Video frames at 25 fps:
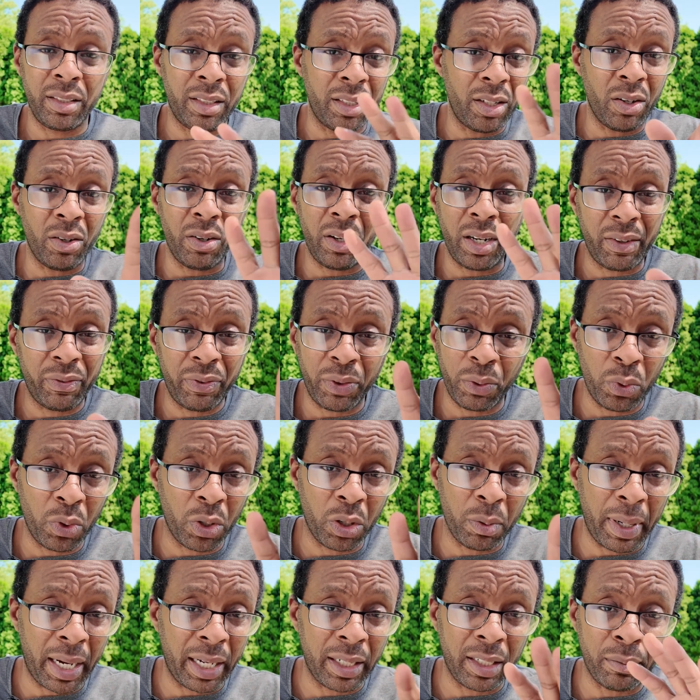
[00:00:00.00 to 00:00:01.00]
You don't have to
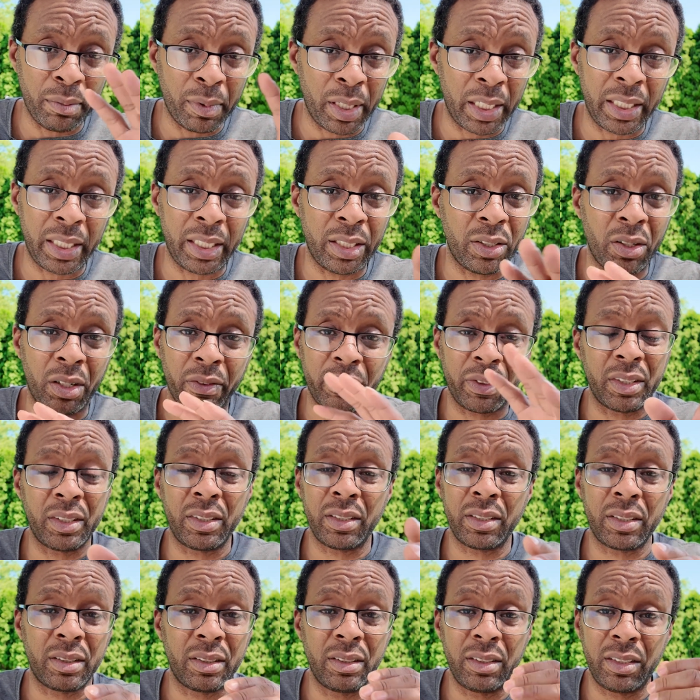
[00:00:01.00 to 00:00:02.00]
worry about the money. You don't have
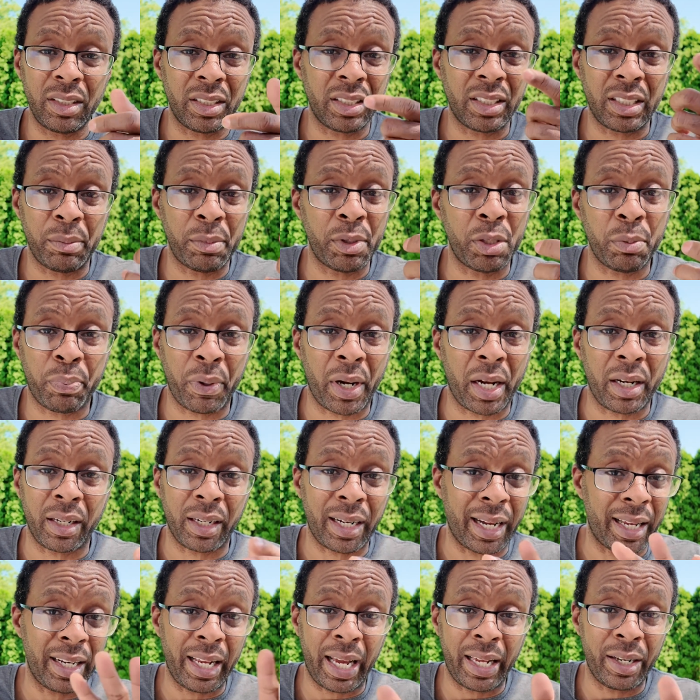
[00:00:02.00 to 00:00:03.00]
to just send me the
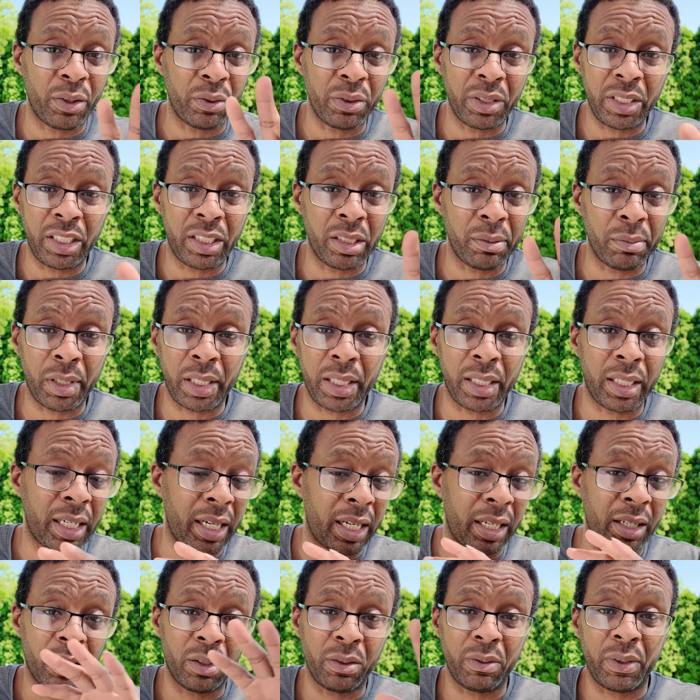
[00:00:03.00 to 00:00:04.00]
product. I don't need your money.
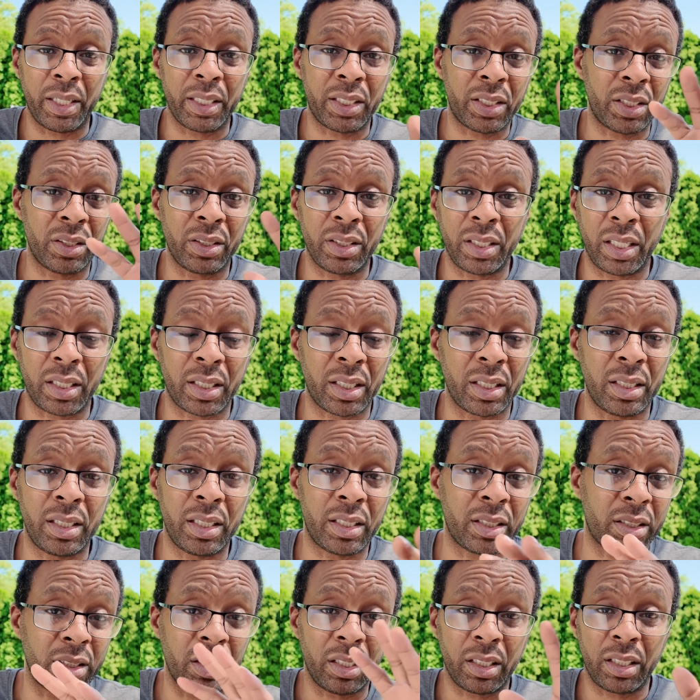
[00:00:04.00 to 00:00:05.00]
I don't want your nothing.
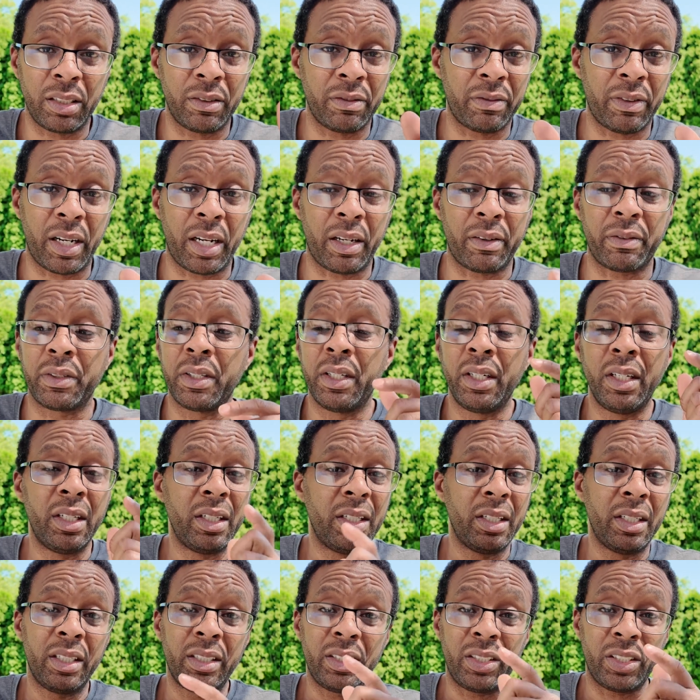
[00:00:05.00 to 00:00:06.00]
There's nothing involved.
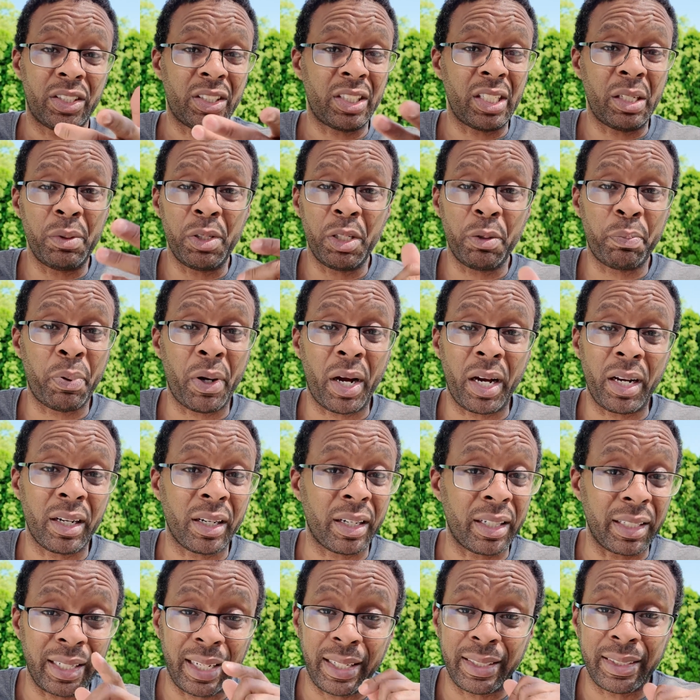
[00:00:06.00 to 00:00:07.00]
Just send me the
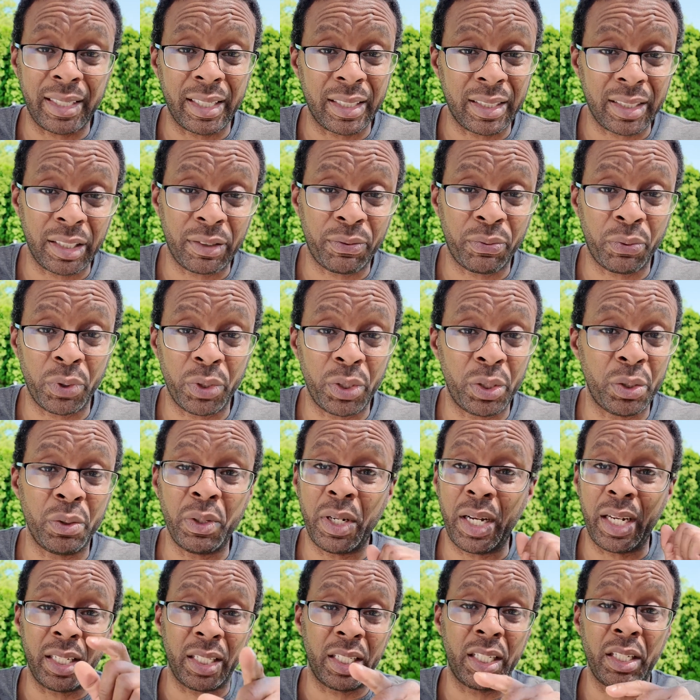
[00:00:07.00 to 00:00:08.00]
product and I'll test it for
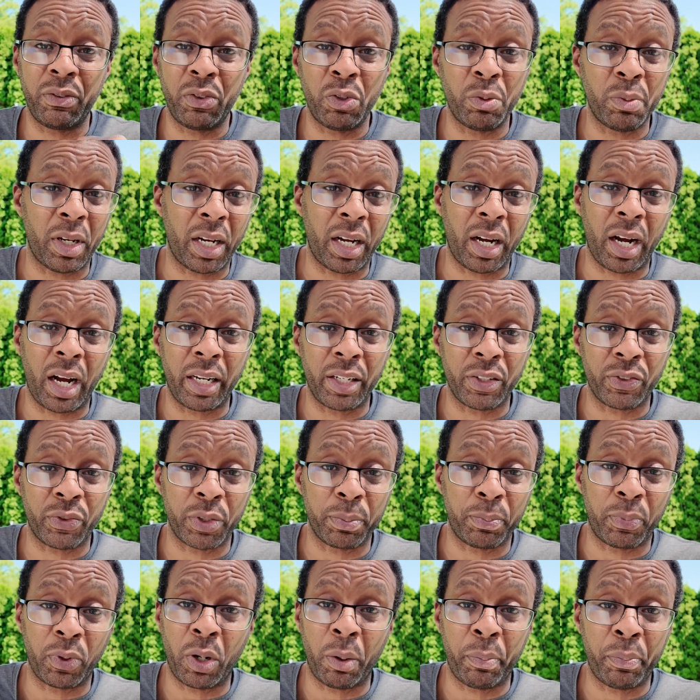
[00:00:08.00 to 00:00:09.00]
you and give you my honest
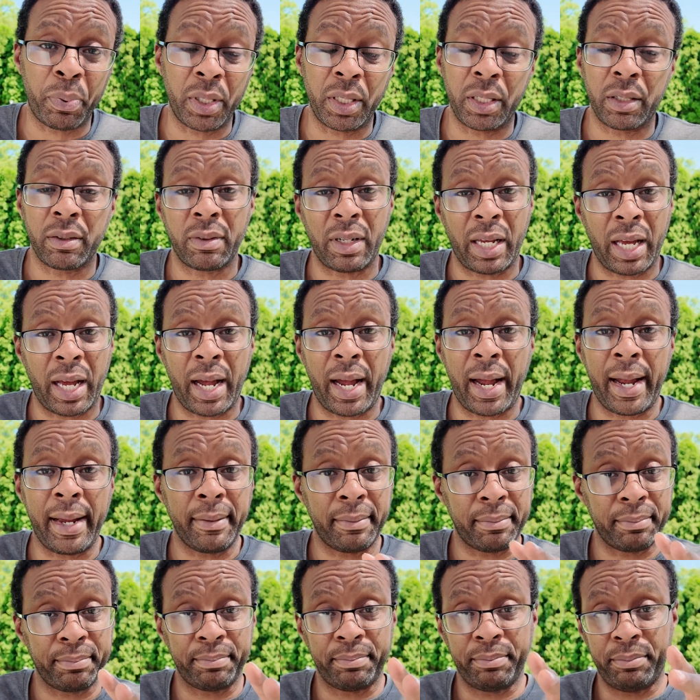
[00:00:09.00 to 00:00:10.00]
opinion. All
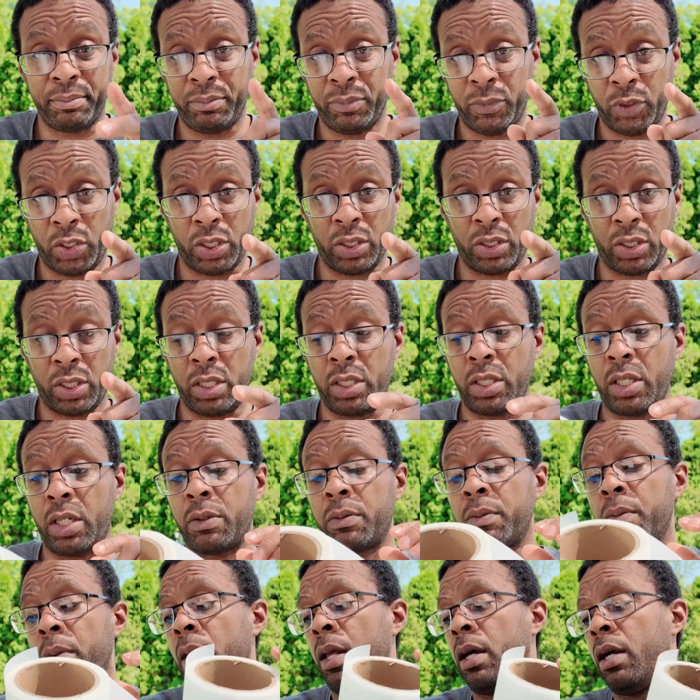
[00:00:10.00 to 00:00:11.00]
right? Just so you know.